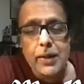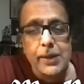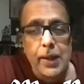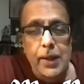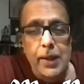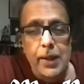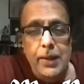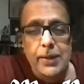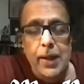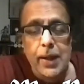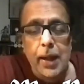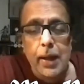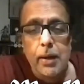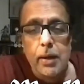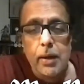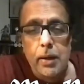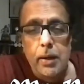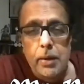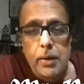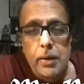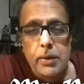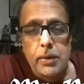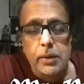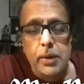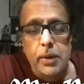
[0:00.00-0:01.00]
say is I
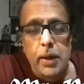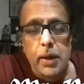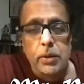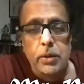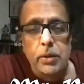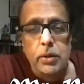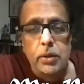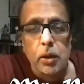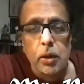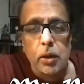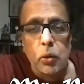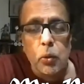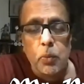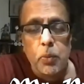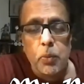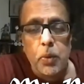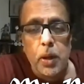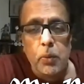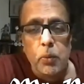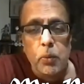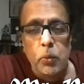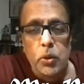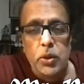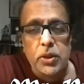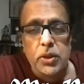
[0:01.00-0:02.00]
learned that
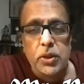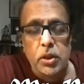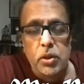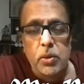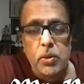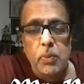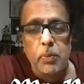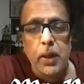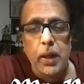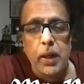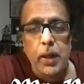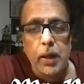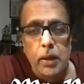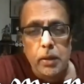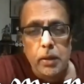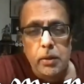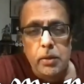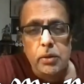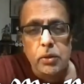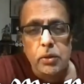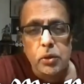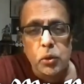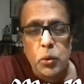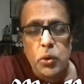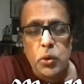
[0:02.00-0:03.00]
Gumnam was such a big hit
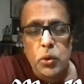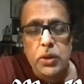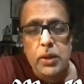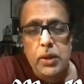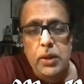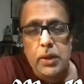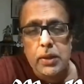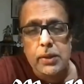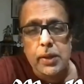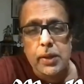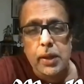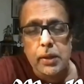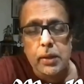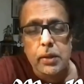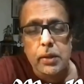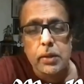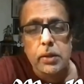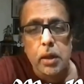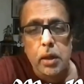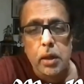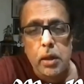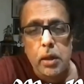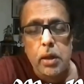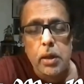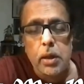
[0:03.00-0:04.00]
in those days that it
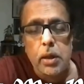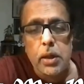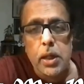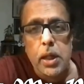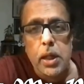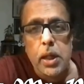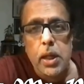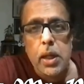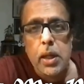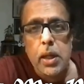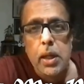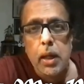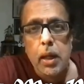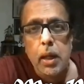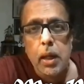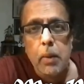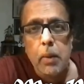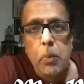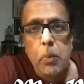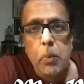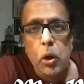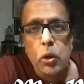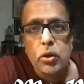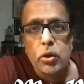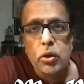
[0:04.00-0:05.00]
earned a
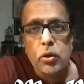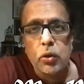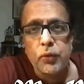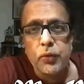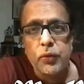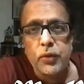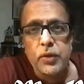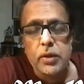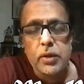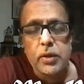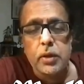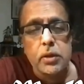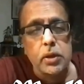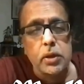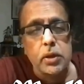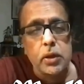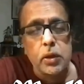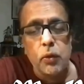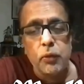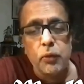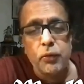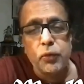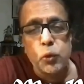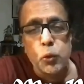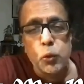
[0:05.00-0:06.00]
box office return
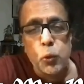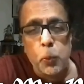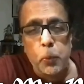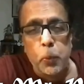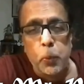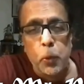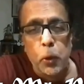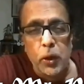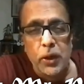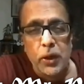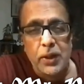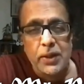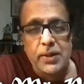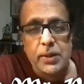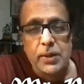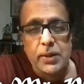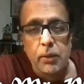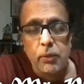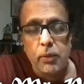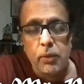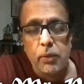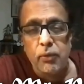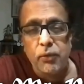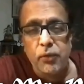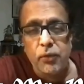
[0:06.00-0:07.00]
of
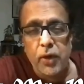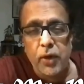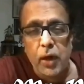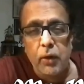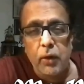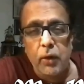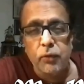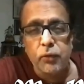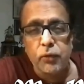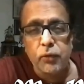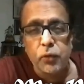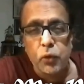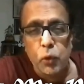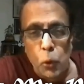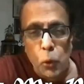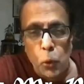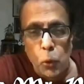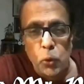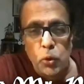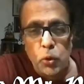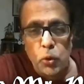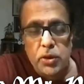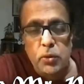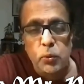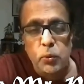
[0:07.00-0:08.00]
2.75
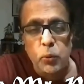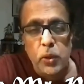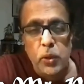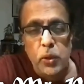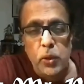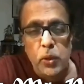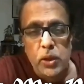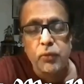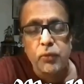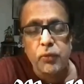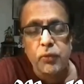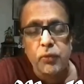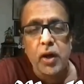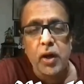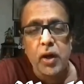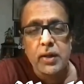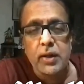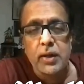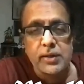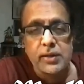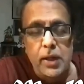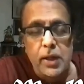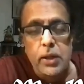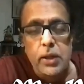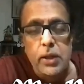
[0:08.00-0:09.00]
crores, which if
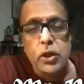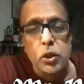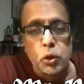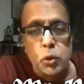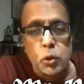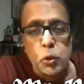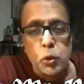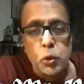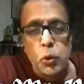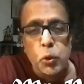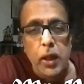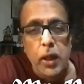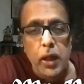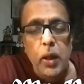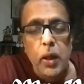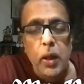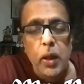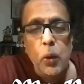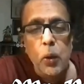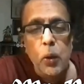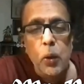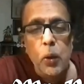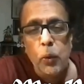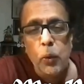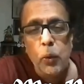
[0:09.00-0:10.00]
translated today
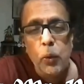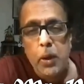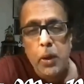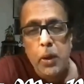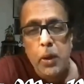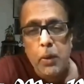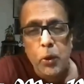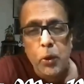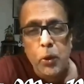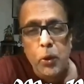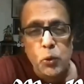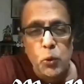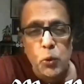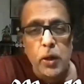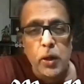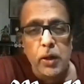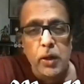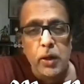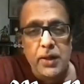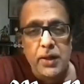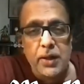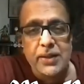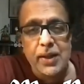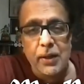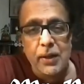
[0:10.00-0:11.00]
would be about
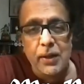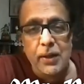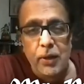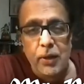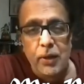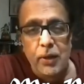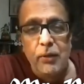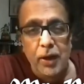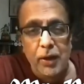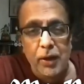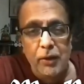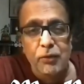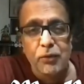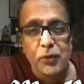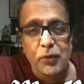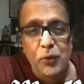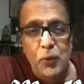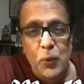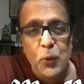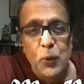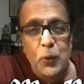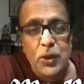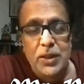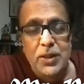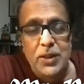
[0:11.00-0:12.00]
275
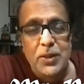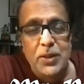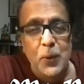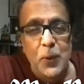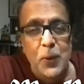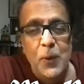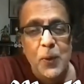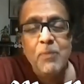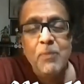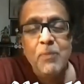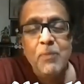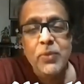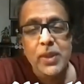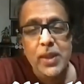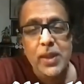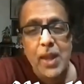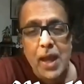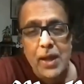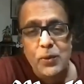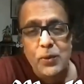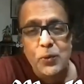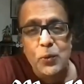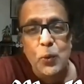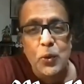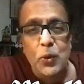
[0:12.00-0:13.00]
crores. So
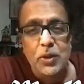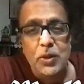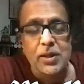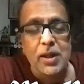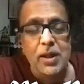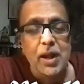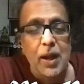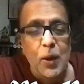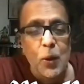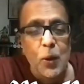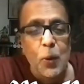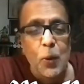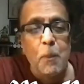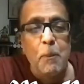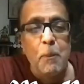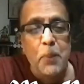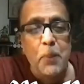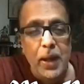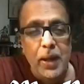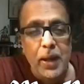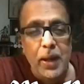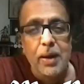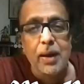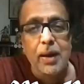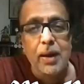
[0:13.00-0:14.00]
that was how
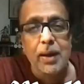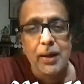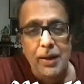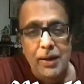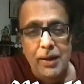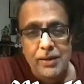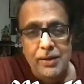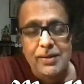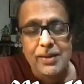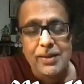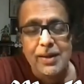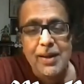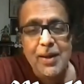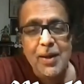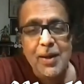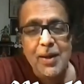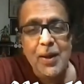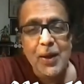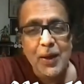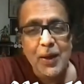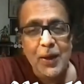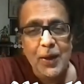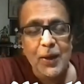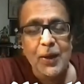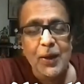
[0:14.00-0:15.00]
big a hit
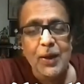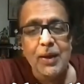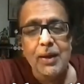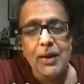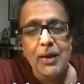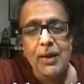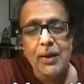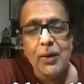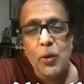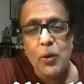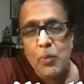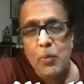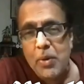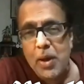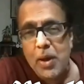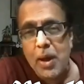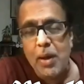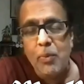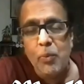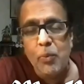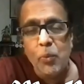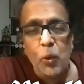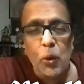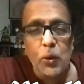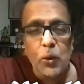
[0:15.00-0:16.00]

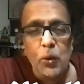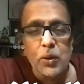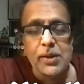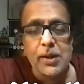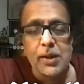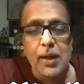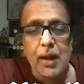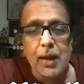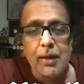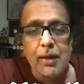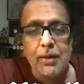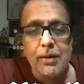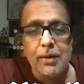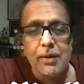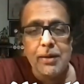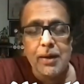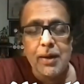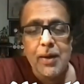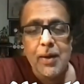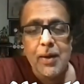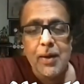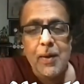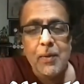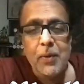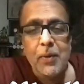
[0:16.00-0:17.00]
Gumnam was. And
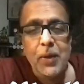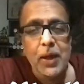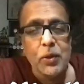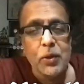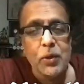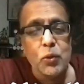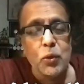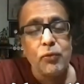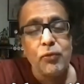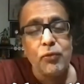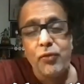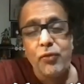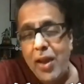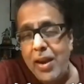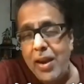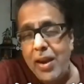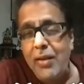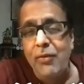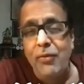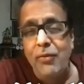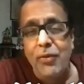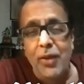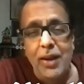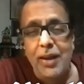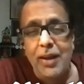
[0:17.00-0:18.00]
it was
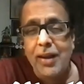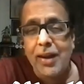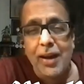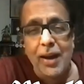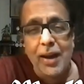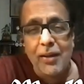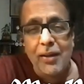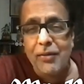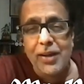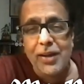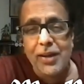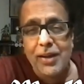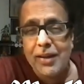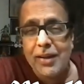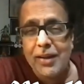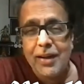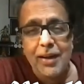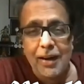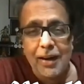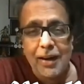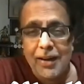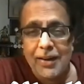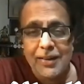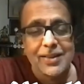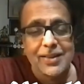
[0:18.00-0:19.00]
very, very cleverly
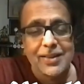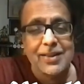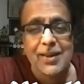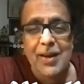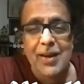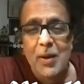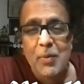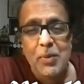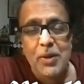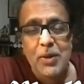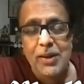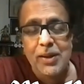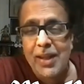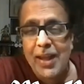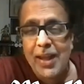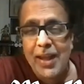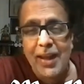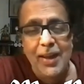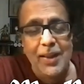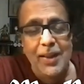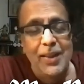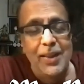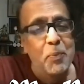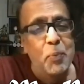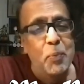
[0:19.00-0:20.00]
cast. I mean,
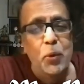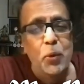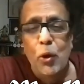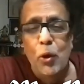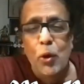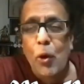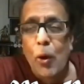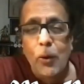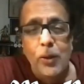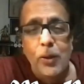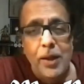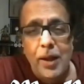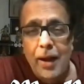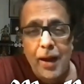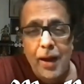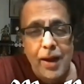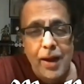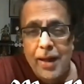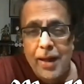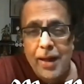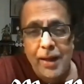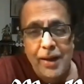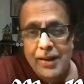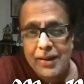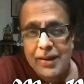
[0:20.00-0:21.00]
they put all the red
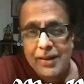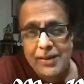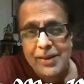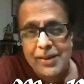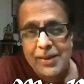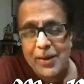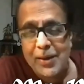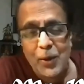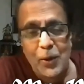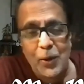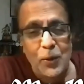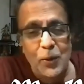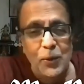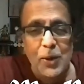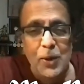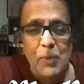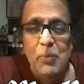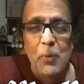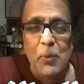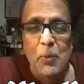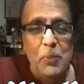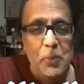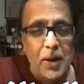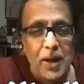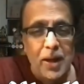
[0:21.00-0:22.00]
herrings in, you know, they
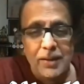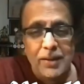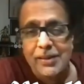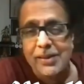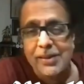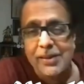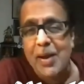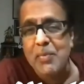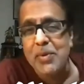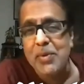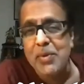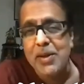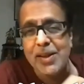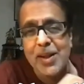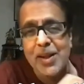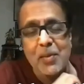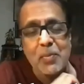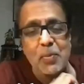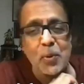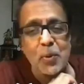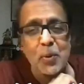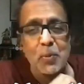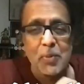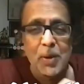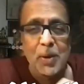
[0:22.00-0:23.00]
put Pran Saab in, they
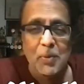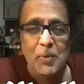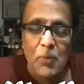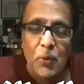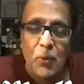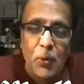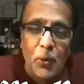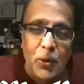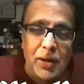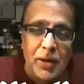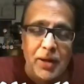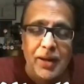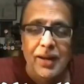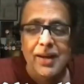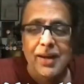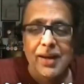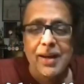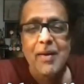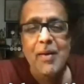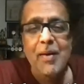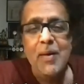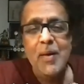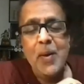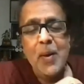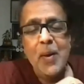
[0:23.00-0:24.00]
put Manmohan in,
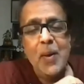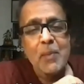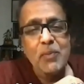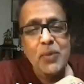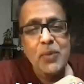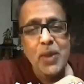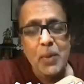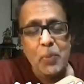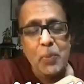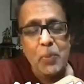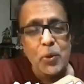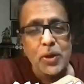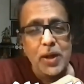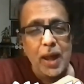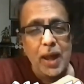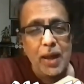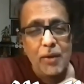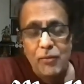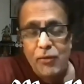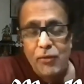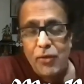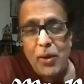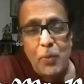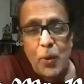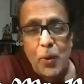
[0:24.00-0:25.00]
they put
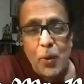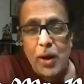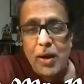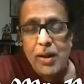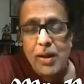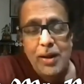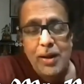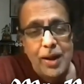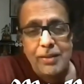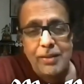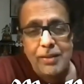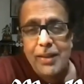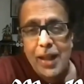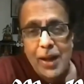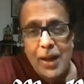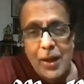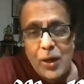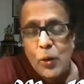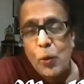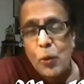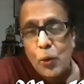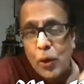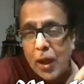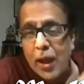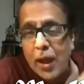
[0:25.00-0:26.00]
everyone in. And then
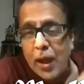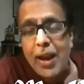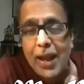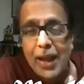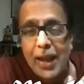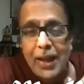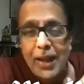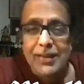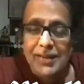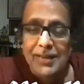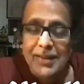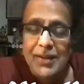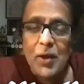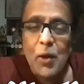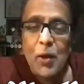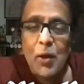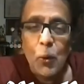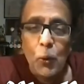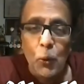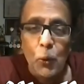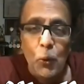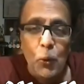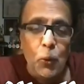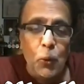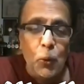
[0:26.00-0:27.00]
you realize
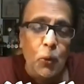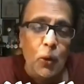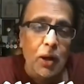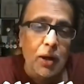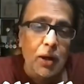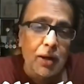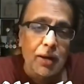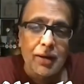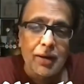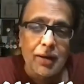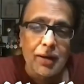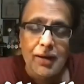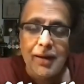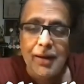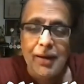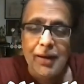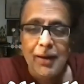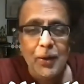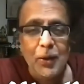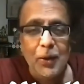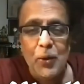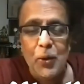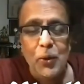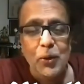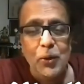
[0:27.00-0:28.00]
who,
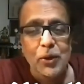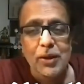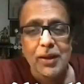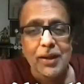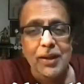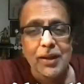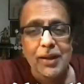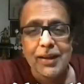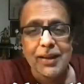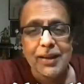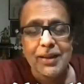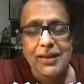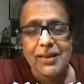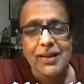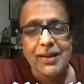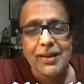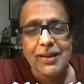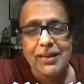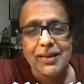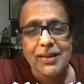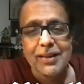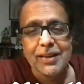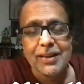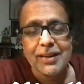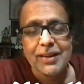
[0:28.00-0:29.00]

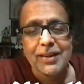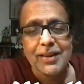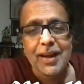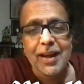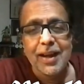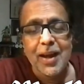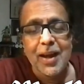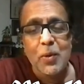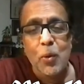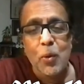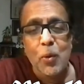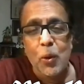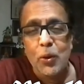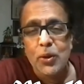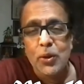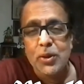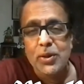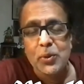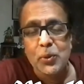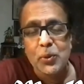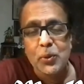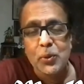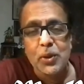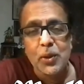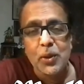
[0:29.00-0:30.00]
the guy was,
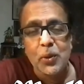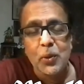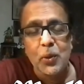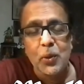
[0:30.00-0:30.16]
who